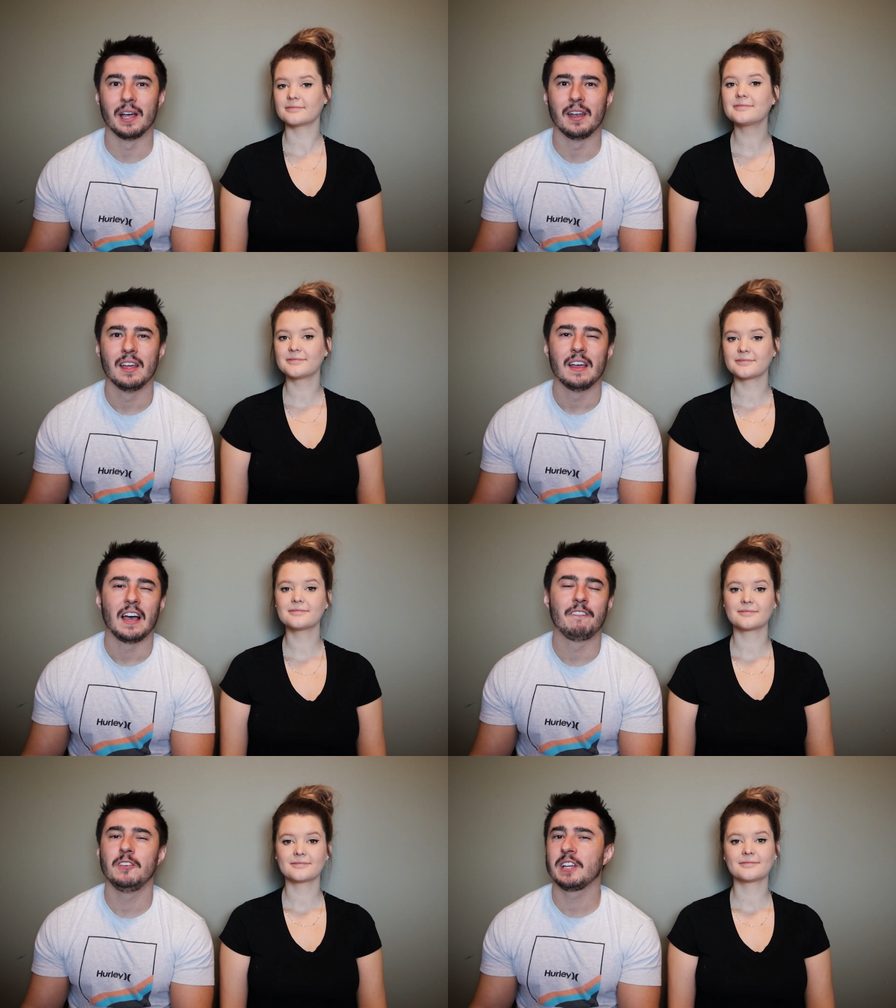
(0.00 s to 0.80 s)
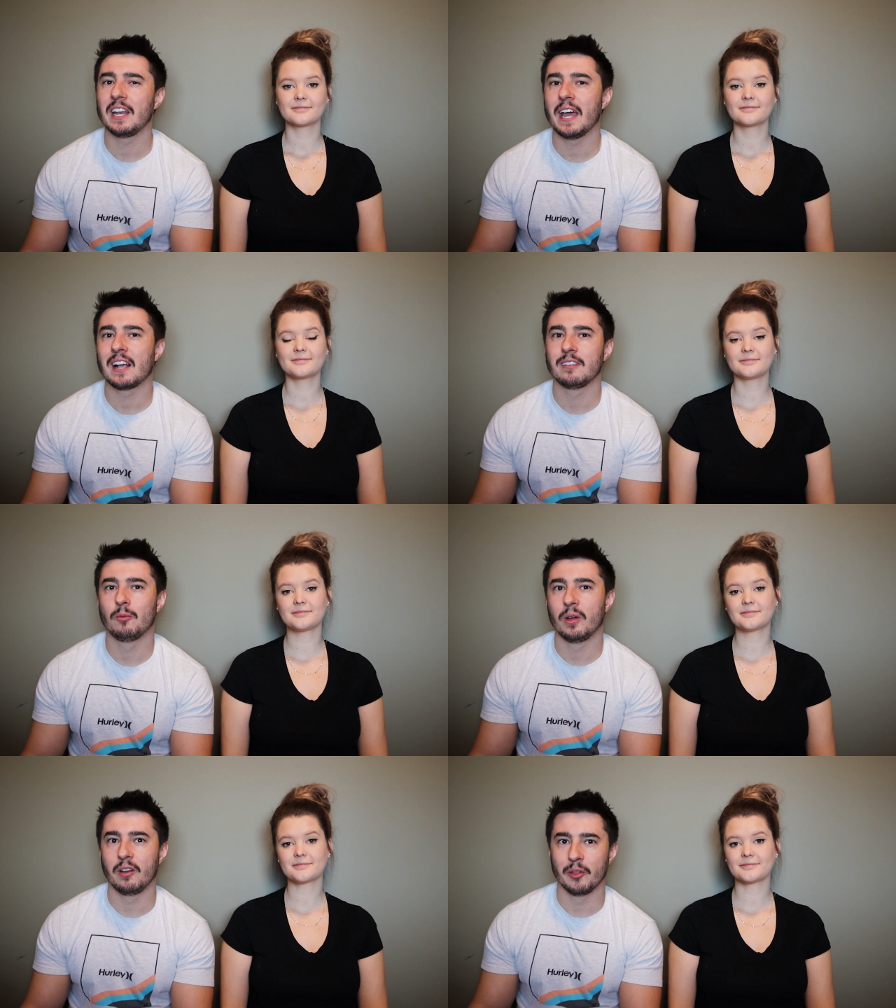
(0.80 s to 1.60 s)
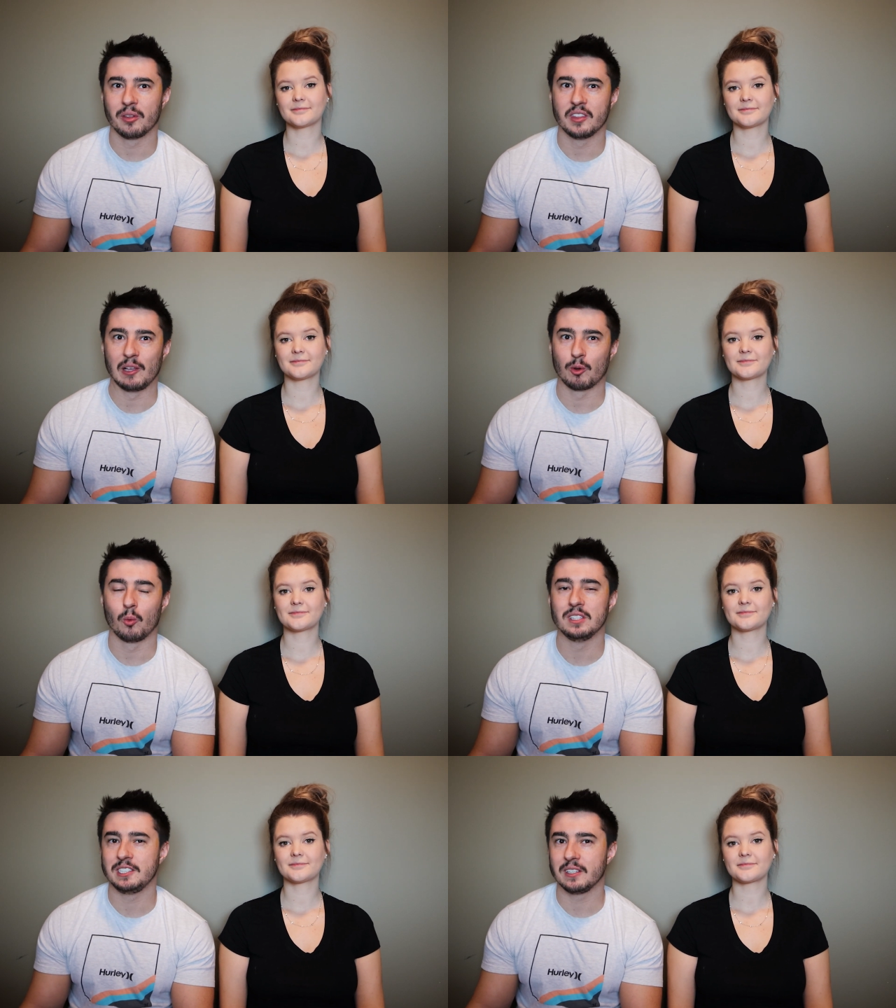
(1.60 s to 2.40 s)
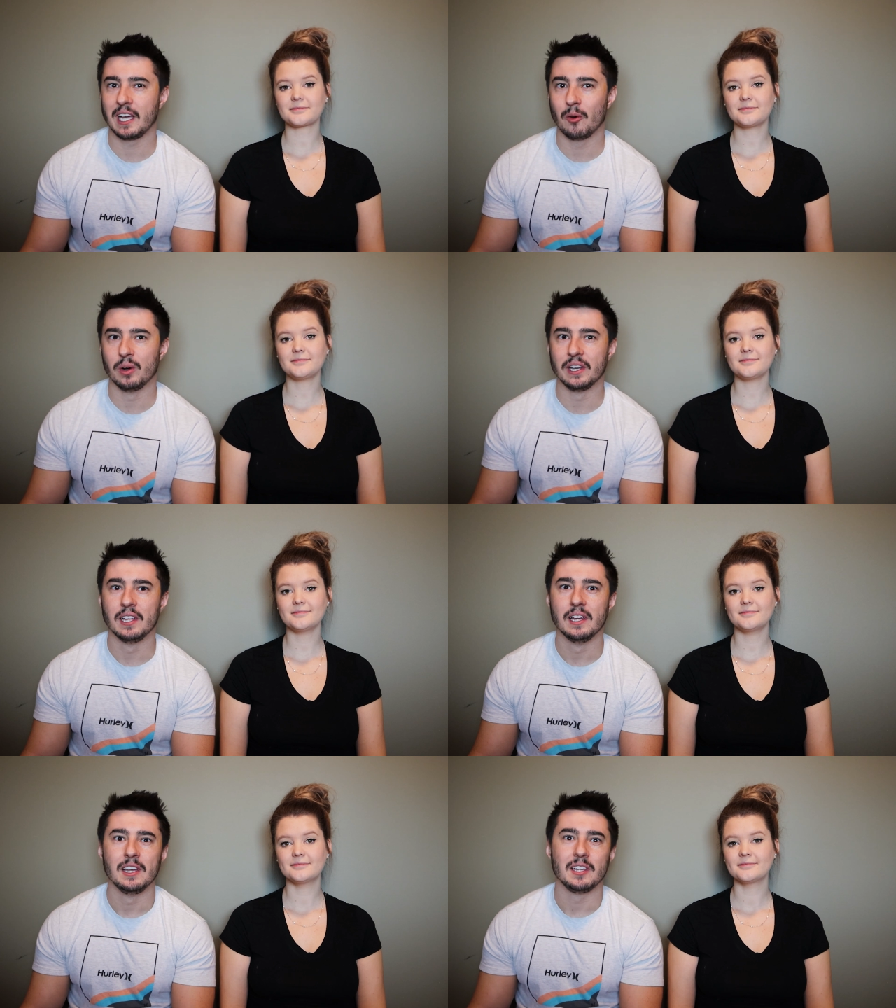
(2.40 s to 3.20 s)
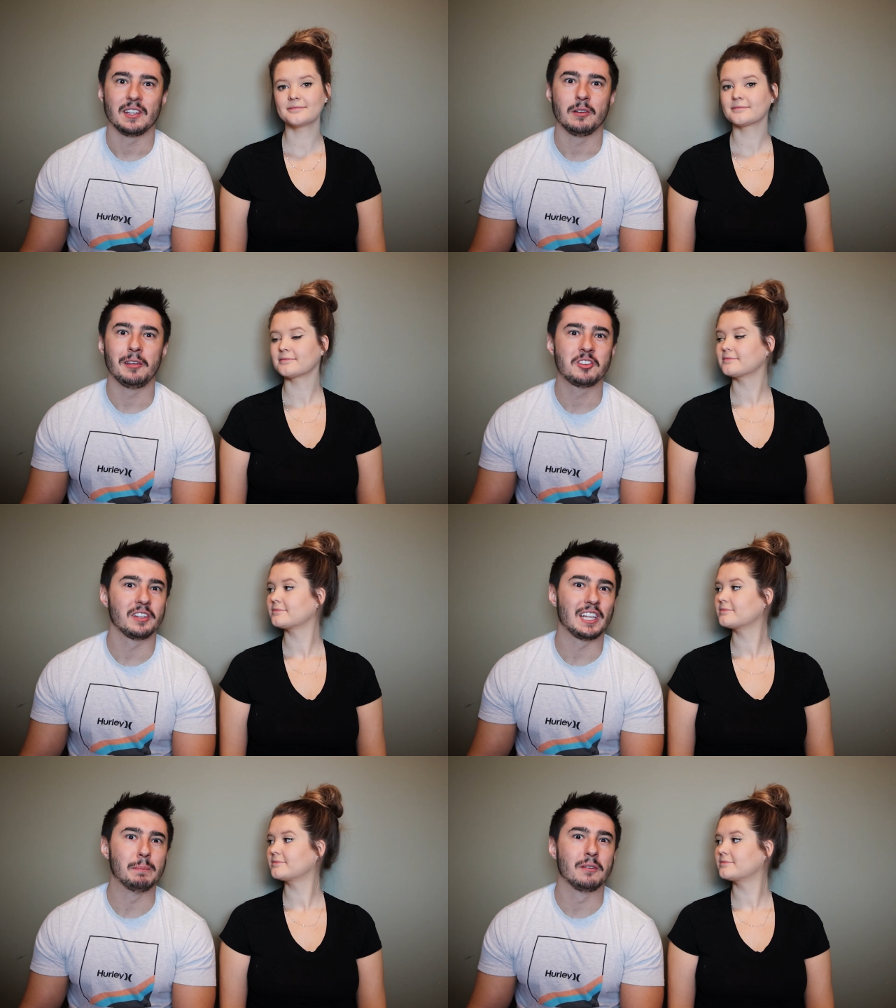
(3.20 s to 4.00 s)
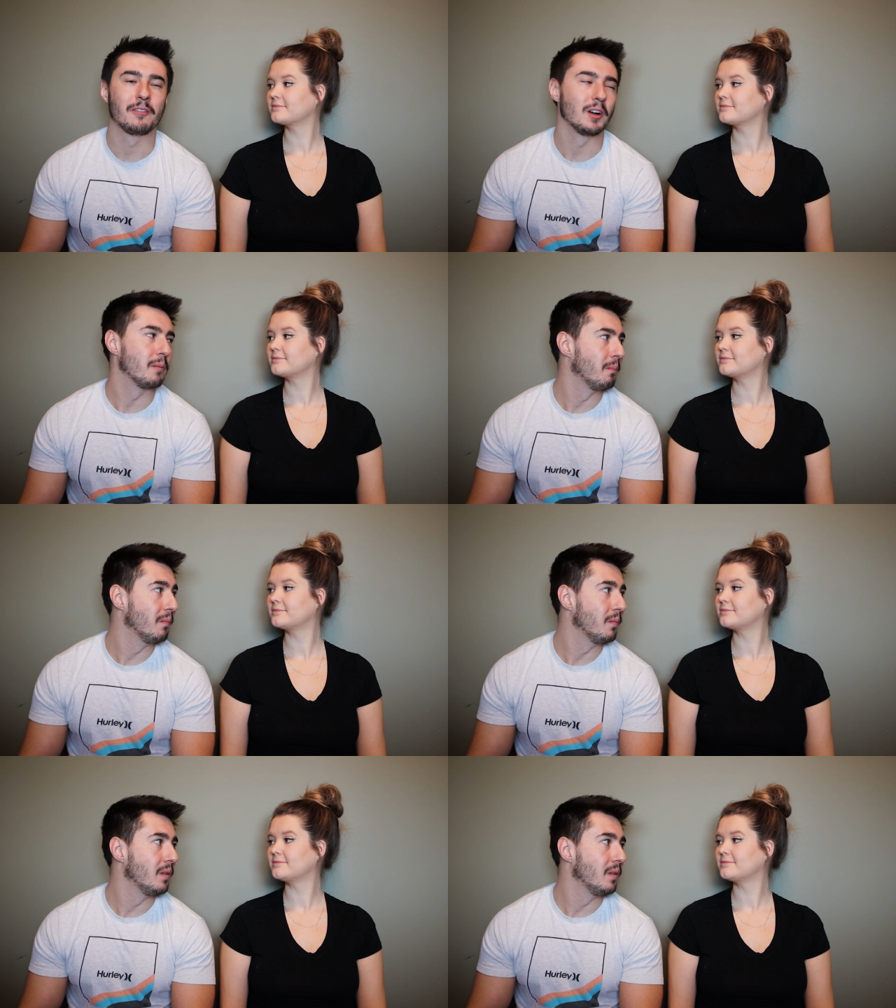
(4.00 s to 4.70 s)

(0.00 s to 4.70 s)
Speaker 1: but I feel like an axe is one of those things where once you get one, you usually keep it for